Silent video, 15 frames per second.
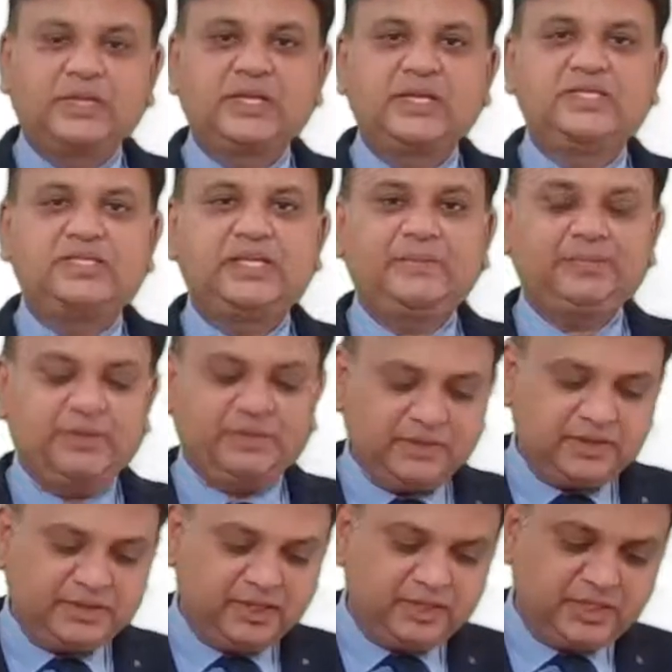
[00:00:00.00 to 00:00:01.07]
Step number
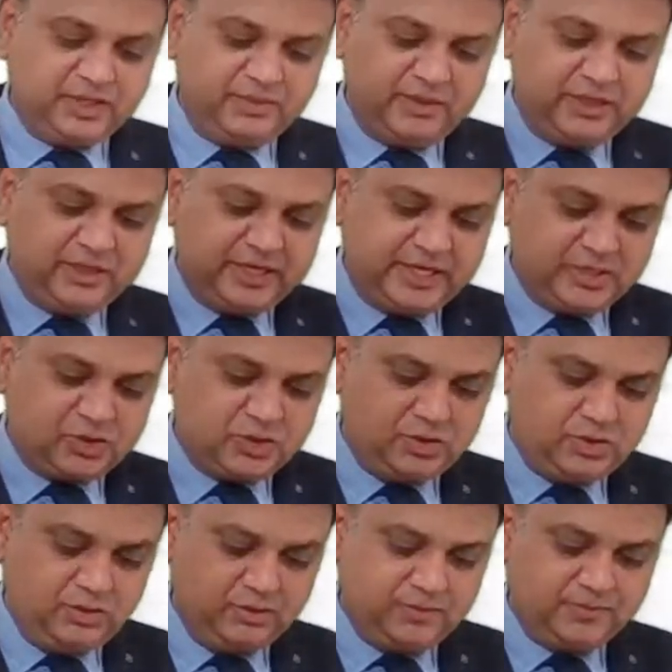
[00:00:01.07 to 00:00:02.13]
3, terminal cash
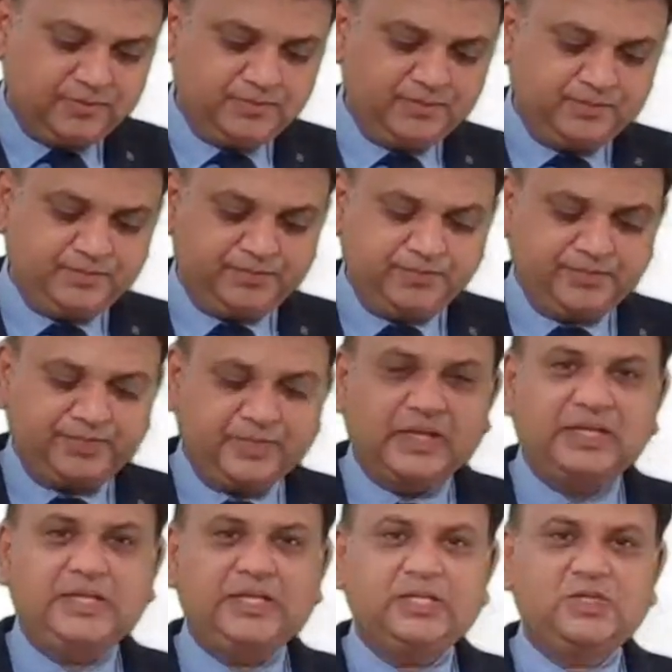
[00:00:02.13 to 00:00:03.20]
flow.
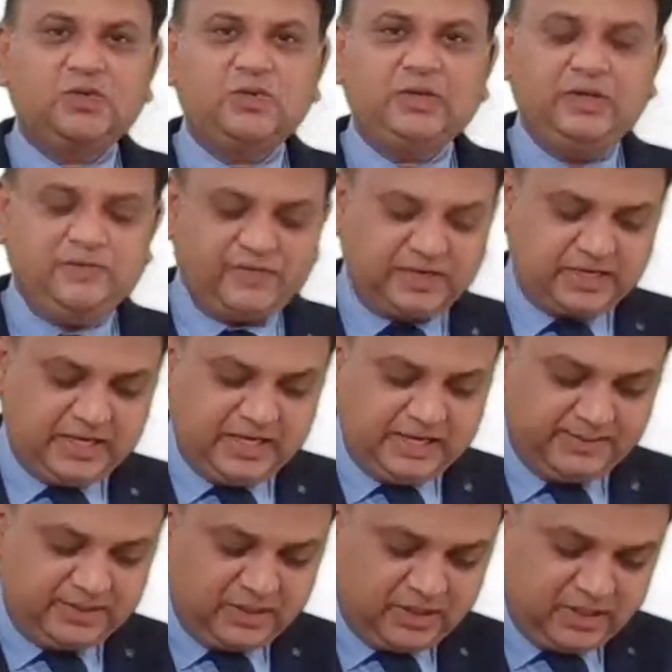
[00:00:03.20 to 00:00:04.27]
There is only working
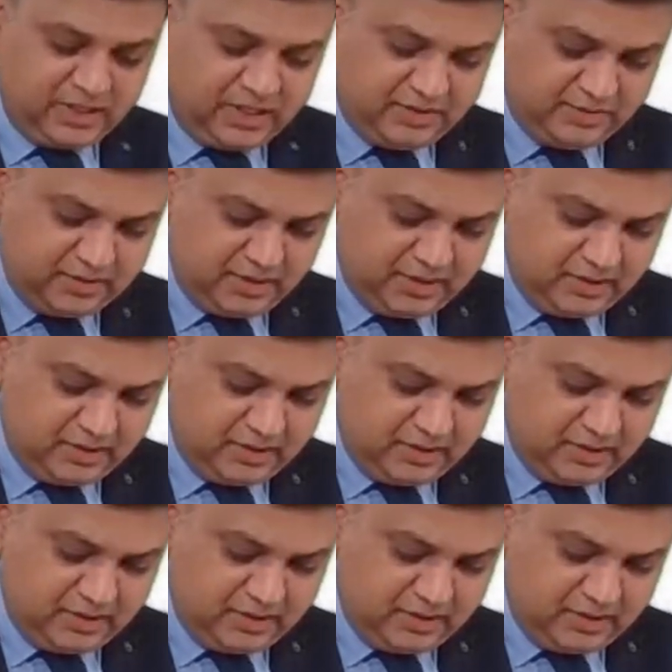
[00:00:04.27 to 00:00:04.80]
capital recovery.